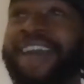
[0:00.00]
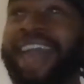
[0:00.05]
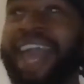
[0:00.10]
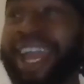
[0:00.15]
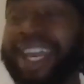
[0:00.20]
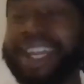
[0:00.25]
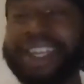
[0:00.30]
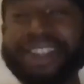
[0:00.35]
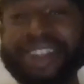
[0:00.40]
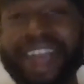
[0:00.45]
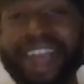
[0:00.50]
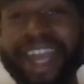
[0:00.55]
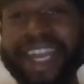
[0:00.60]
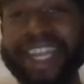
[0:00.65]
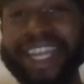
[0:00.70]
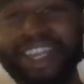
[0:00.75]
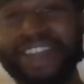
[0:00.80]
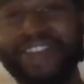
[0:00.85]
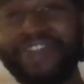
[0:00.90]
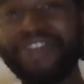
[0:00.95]
And he
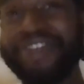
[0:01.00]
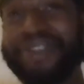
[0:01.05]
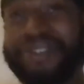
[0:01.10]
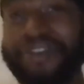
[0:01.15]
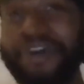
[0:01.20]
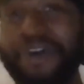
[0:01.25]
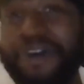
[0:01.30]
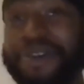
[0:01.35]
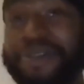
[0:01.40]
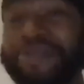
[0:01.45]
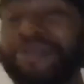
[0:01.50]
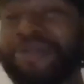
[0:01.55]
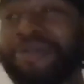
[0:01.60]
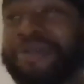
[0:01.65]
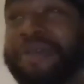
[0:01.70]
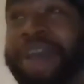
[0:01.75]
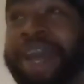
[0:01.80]
killed the vocal.